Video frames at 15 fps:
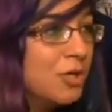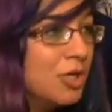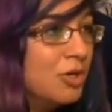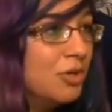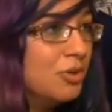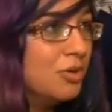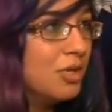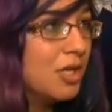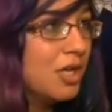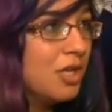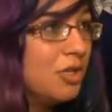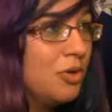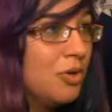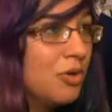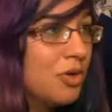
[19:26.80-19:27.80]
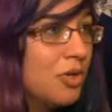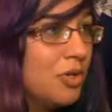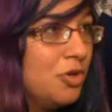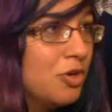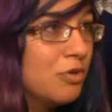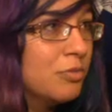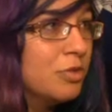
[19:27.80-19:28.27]
mode and you go to the
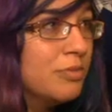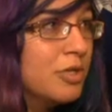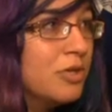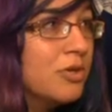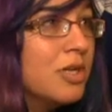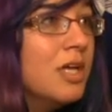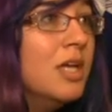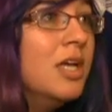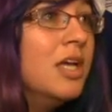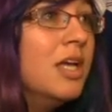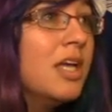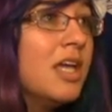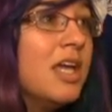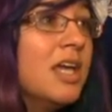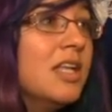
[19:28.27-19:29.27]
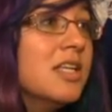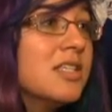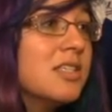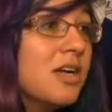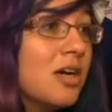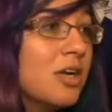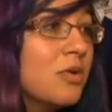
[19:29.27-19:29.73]
normal mode, it
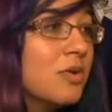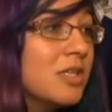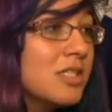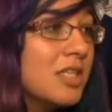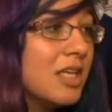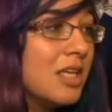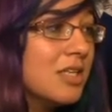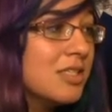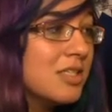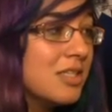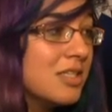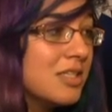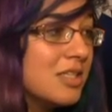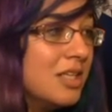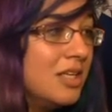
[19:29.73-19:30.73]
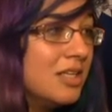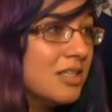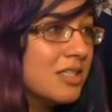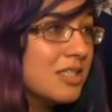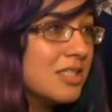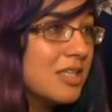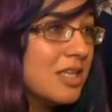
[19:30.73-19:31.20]
is not always the easiest thing
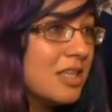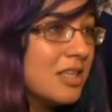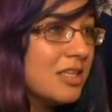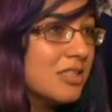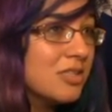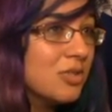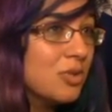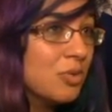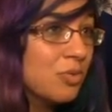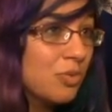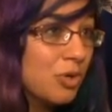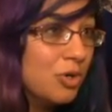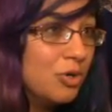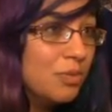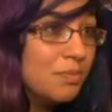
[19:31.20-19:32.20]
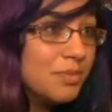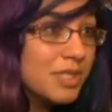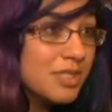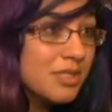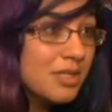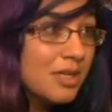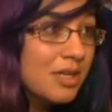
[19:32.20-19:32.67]
to see these little
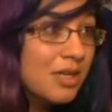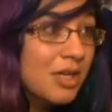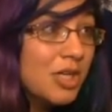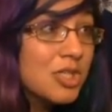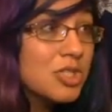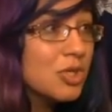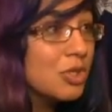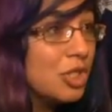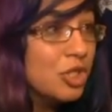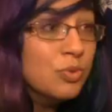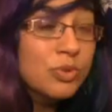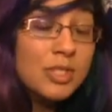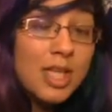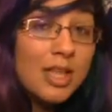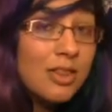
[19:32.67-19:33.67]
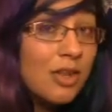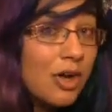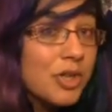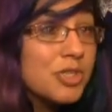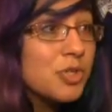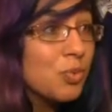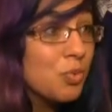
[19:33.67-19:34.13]
ropes. So you will get
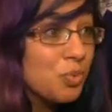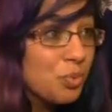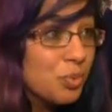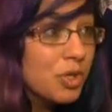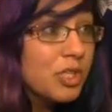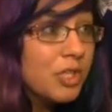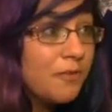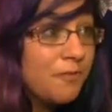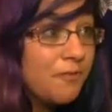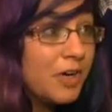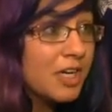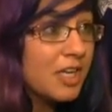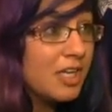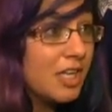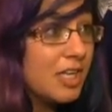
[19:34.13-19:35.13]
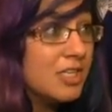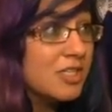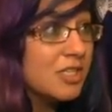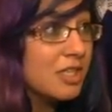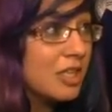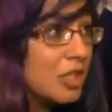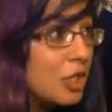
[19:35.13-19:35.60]
lost really fucking
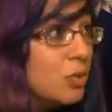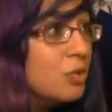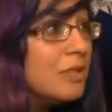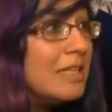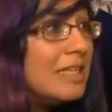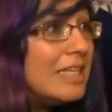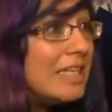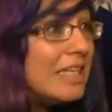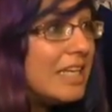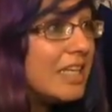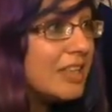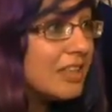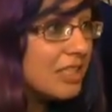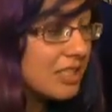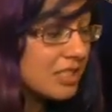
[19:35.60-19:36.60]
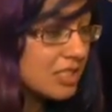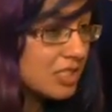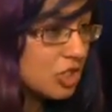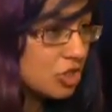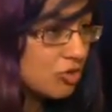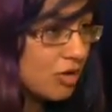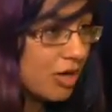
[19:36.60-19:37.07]
easily. You need this
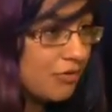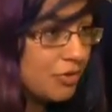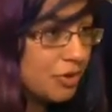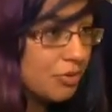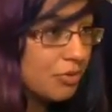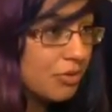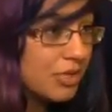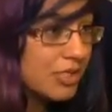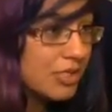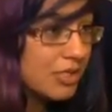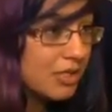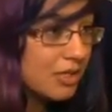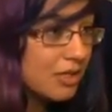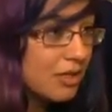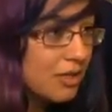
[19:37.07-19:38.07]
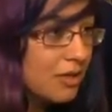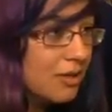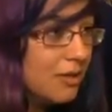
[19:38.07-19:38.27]
to travel through this thing.